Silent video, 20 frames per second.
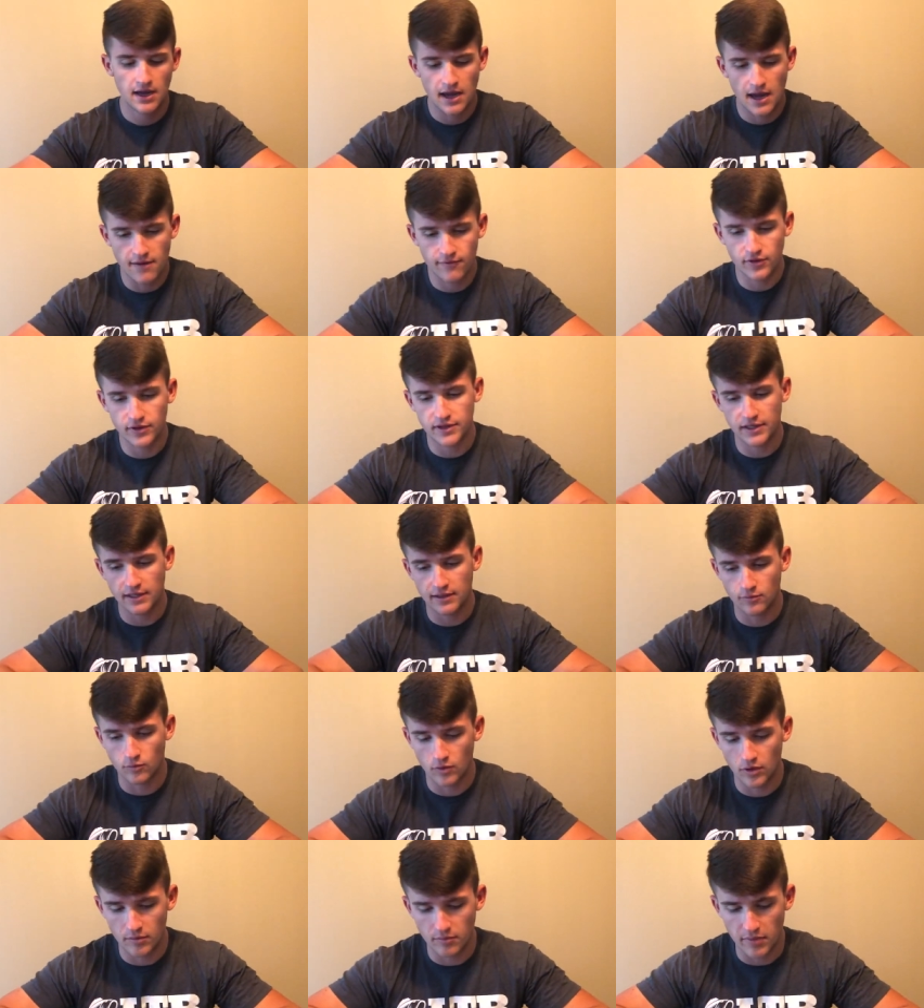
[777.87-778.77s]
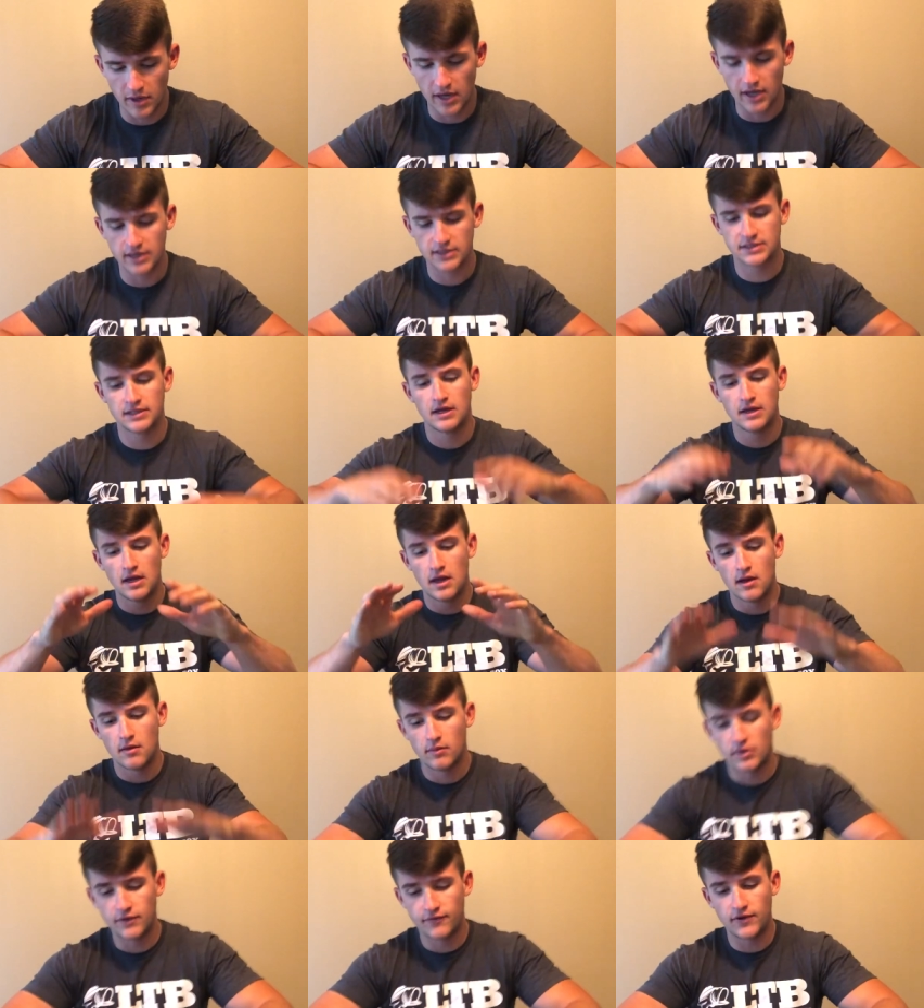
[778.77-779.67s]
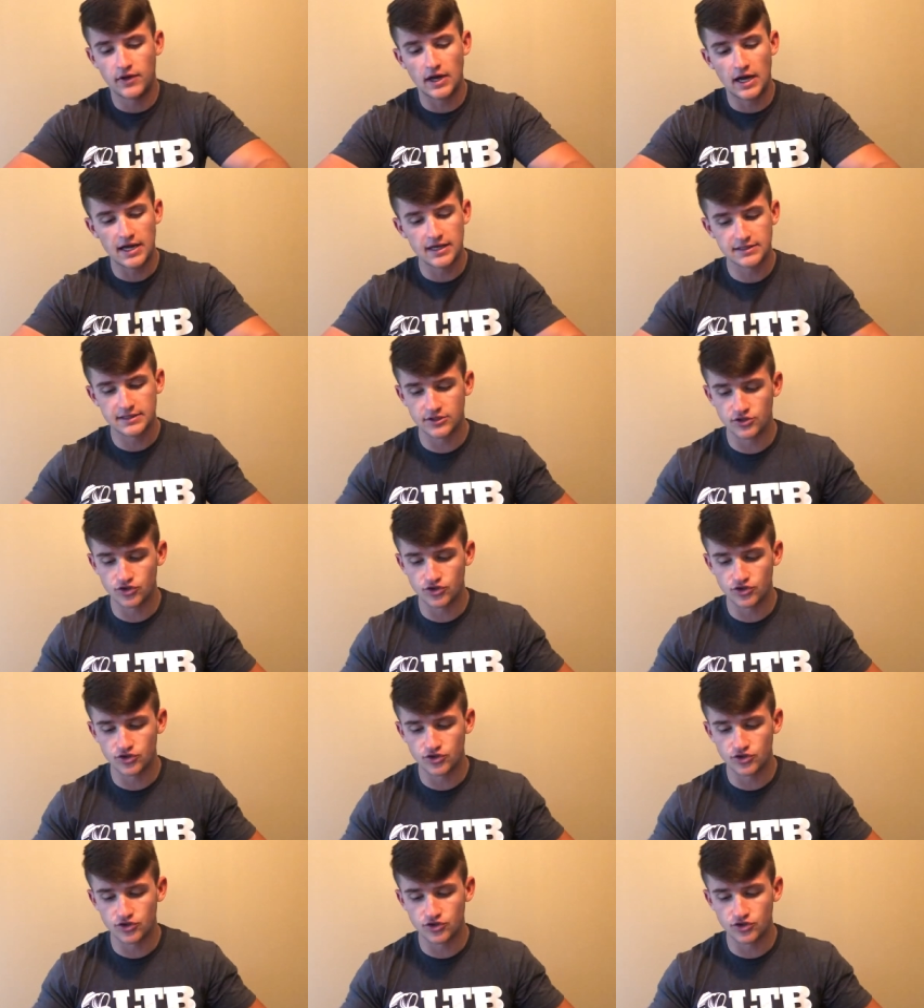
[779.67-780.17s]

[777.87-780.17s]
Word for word: everything in one box. If you guys